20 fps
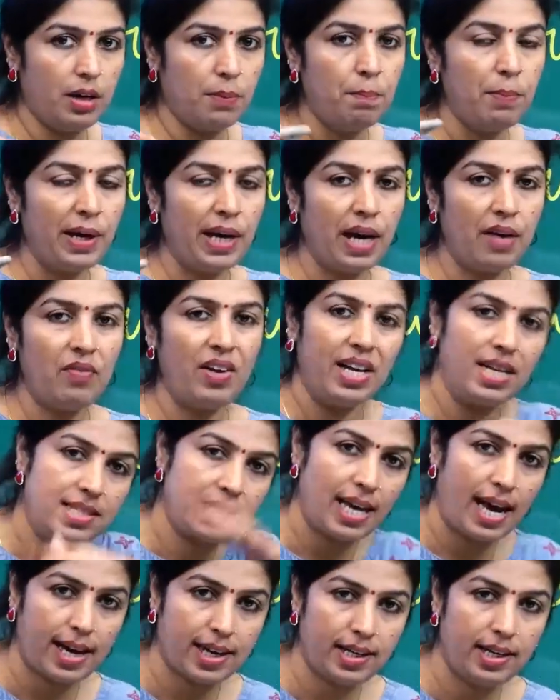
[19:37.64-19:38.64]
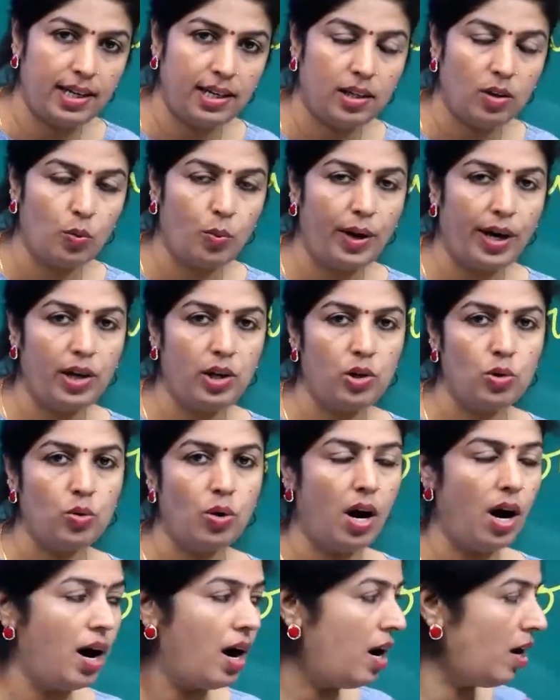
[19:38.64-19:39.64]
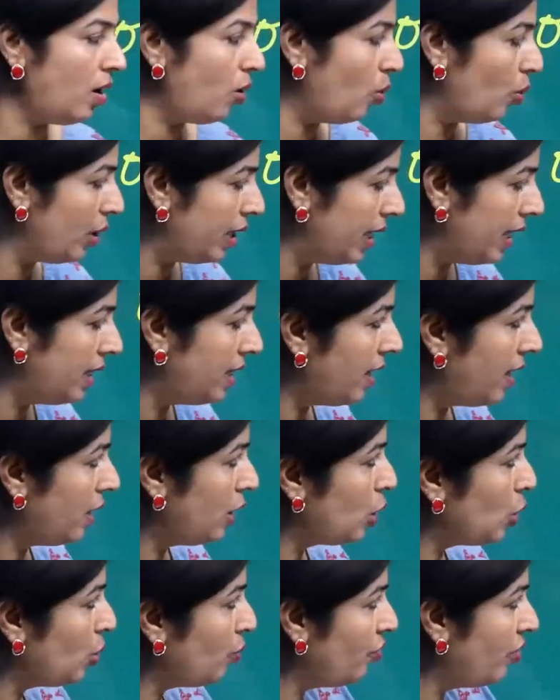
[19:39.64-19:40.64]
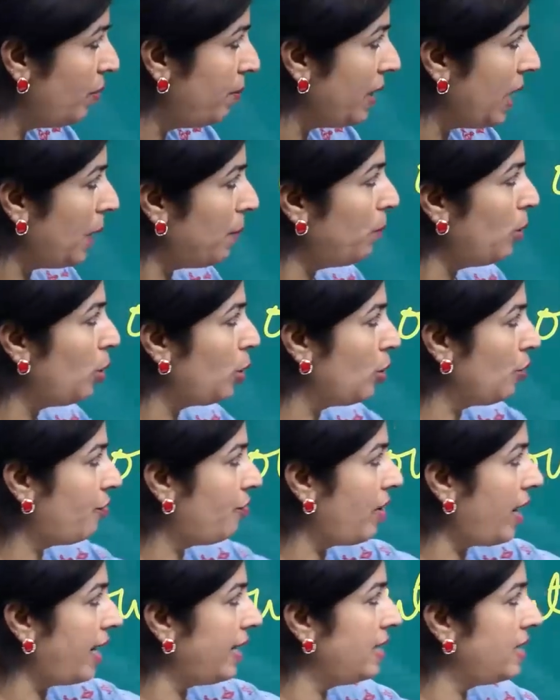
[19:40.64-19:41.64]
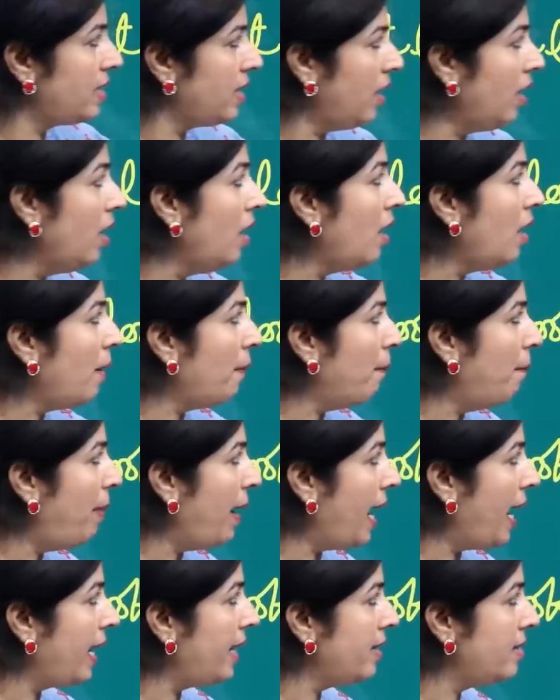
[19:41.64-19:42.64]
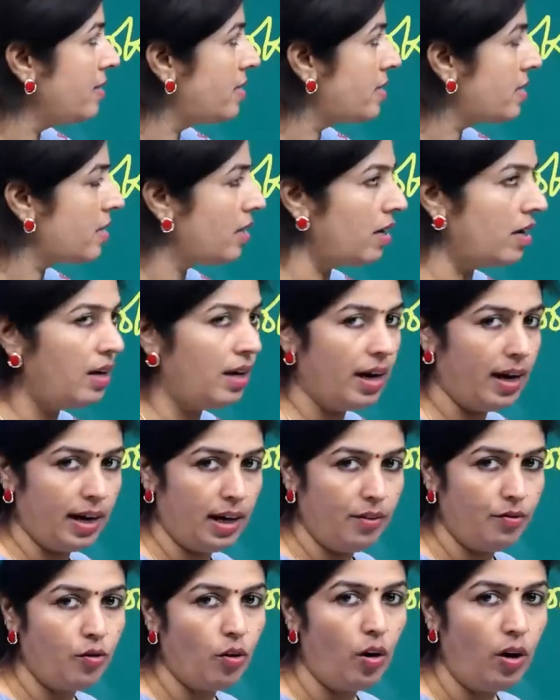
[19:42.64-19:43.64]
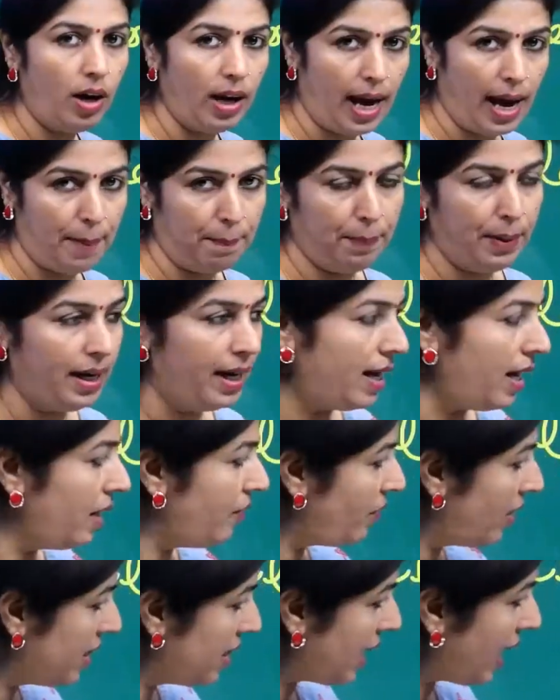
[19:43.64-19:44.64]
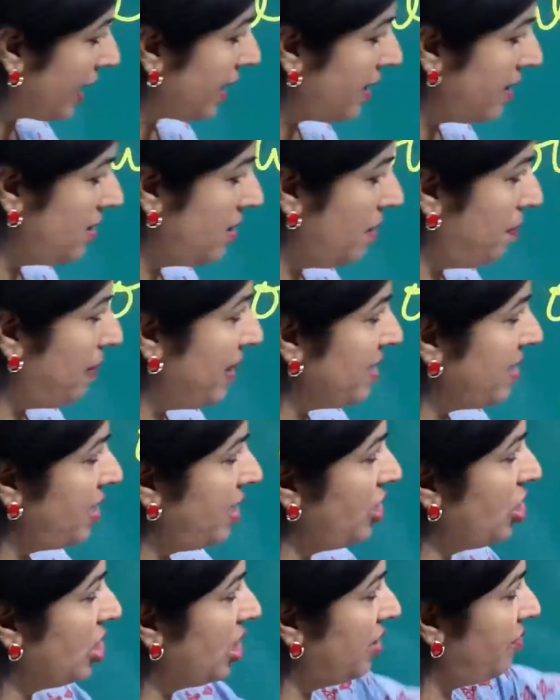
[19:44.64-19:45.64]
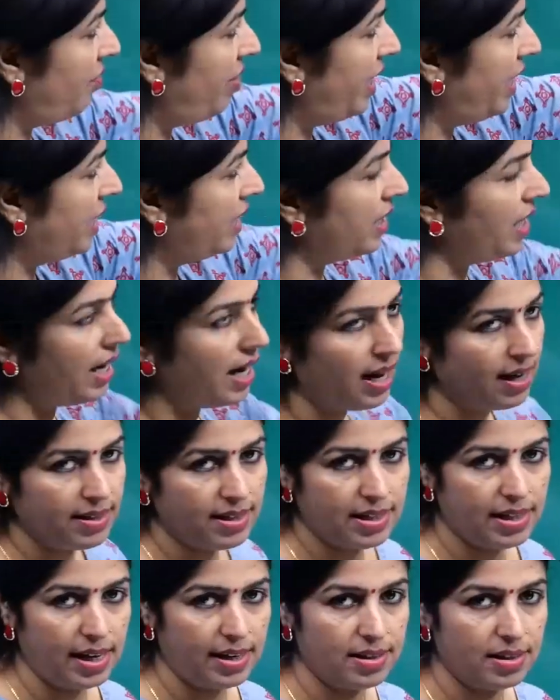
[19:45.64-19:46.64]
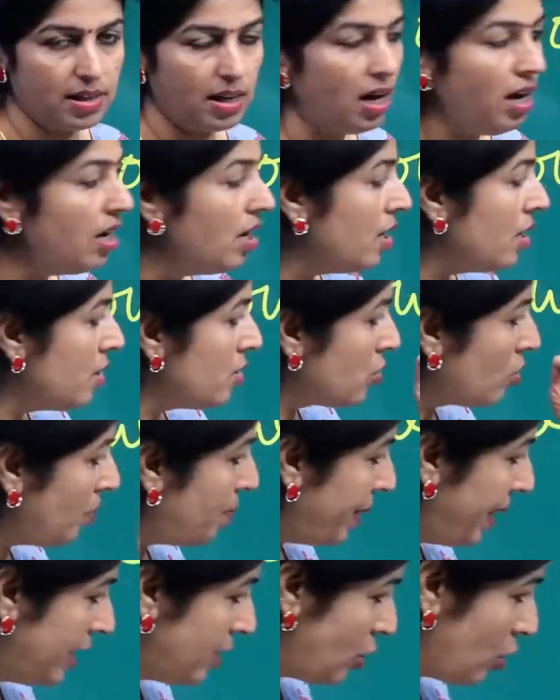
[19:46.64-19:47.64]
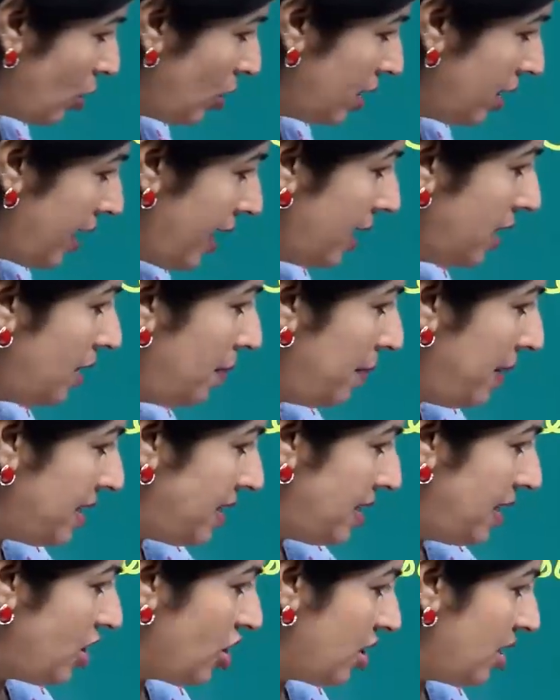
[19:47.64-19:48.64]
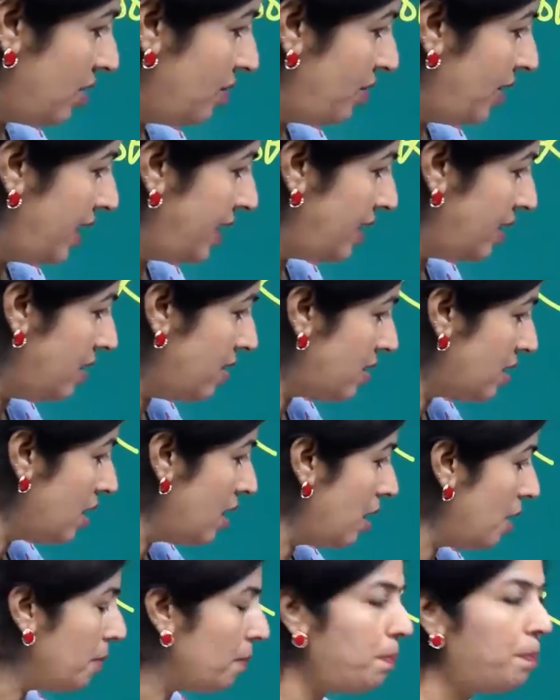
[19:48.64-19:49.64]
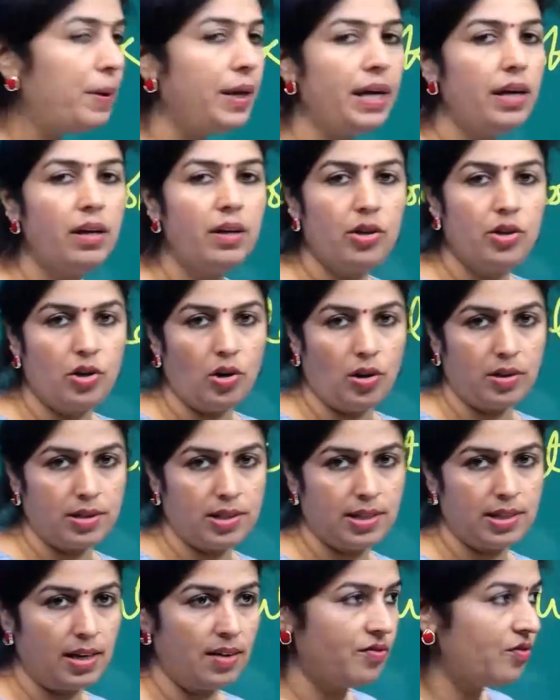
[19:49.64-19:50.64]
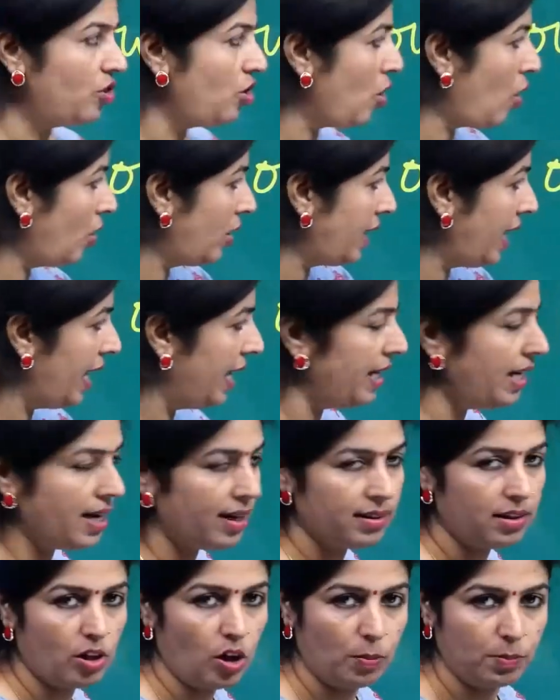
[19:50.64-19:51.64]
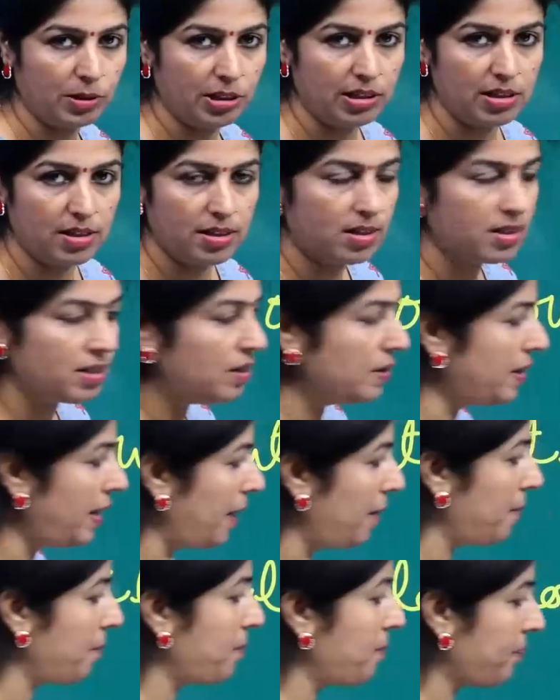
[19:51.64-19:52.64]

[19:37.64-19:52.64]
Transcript: behave exactly the way you are, only then you will be able to find a balanced life or happy life, and that is the message conveyed in the last answer. So based on that, the message conveyed is be yourself, not any other options. Okay.